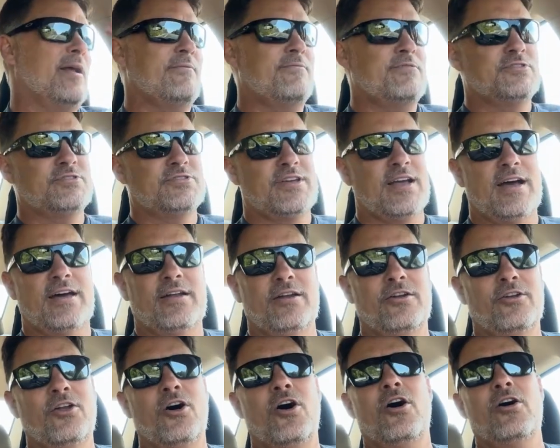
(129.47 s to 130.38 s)
I've just got a
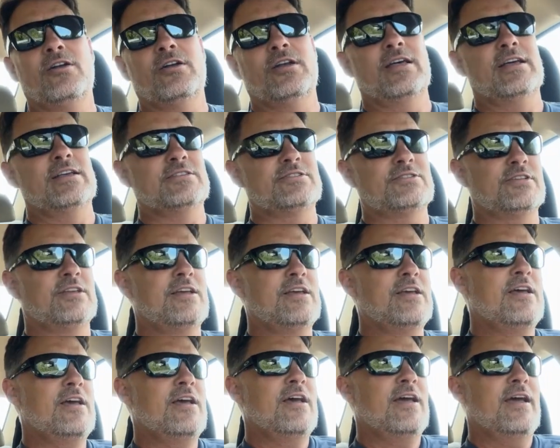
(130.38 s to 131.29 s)
long list,
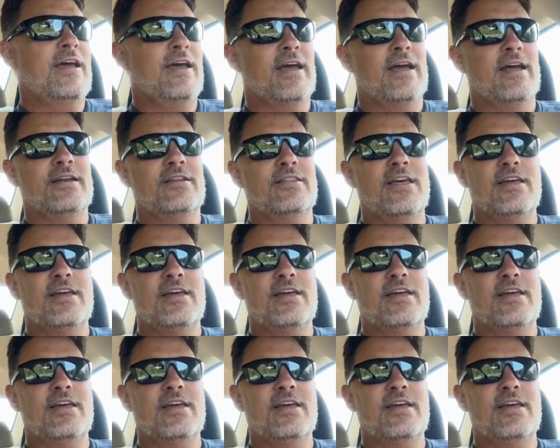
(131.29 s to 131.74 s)
and